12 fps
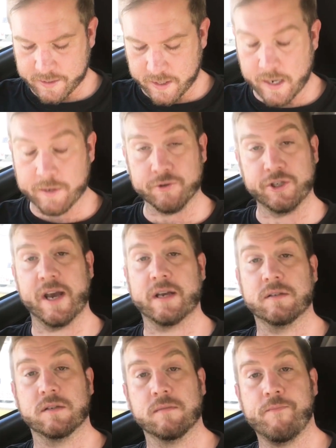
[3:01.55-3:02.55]
the Hungry
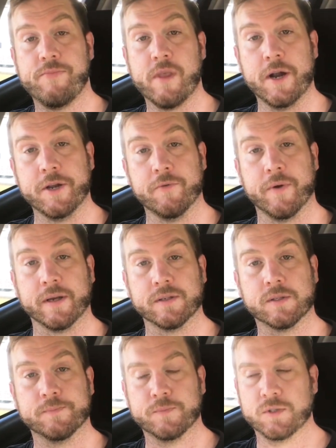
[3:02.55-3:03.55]
Jack's onion
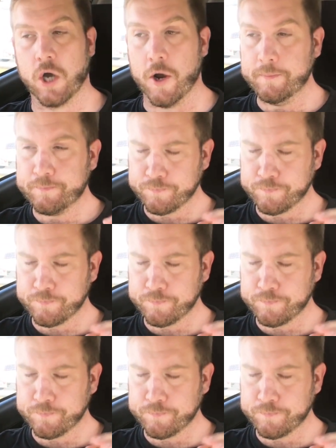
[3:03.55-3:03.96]
rings? So,